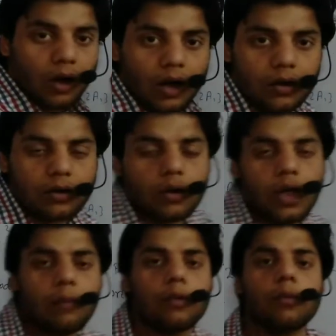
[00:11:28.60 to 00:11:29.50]
are,
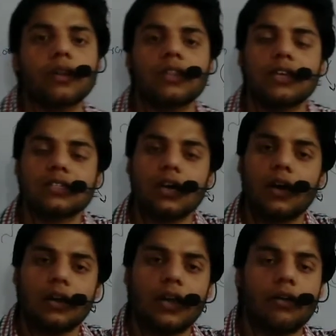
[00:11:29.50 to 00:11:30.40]
everyone thinks
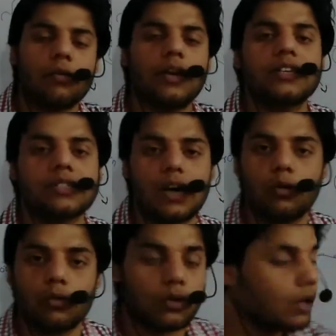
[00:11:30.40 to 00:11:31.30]
are get released
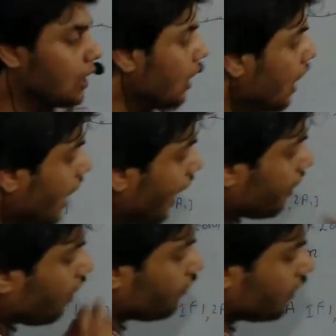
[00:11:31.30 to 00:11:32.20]
out,
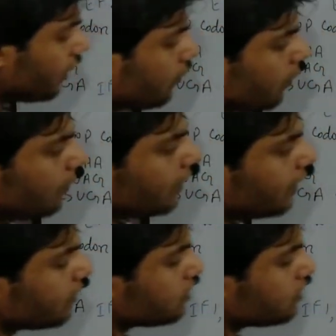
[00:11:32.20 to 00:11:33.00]
and after that we will get the